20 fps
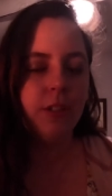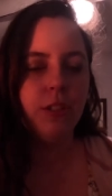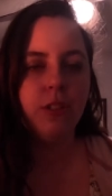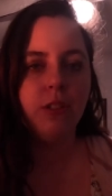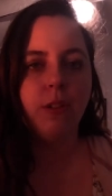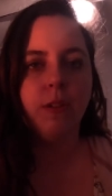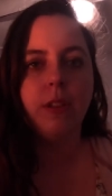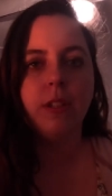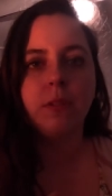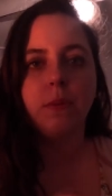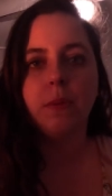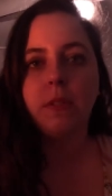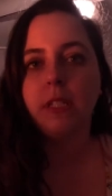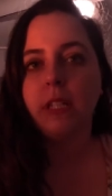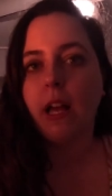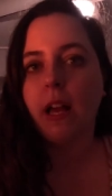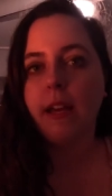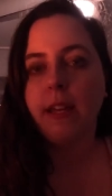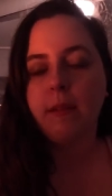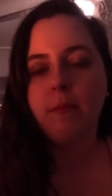So this was
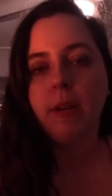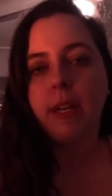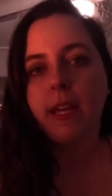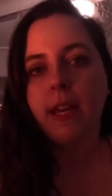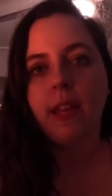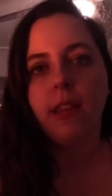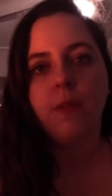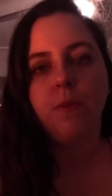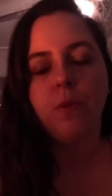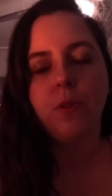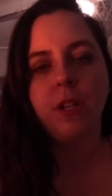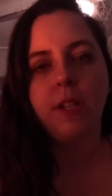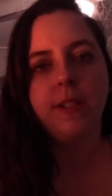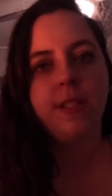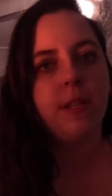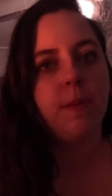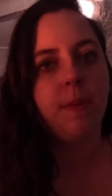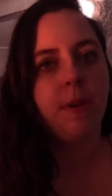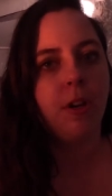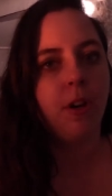not in my California
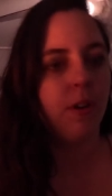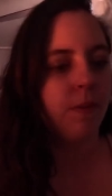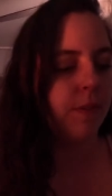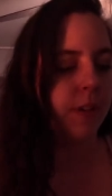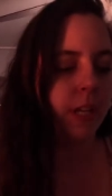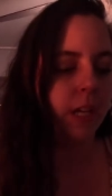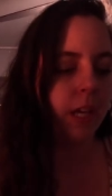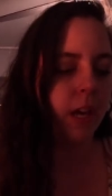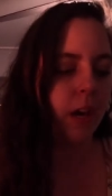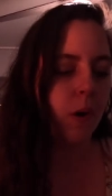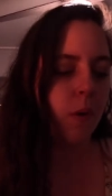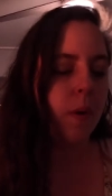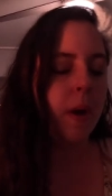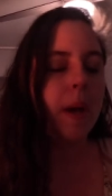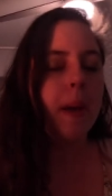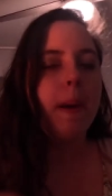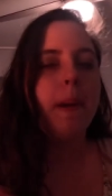TBR video,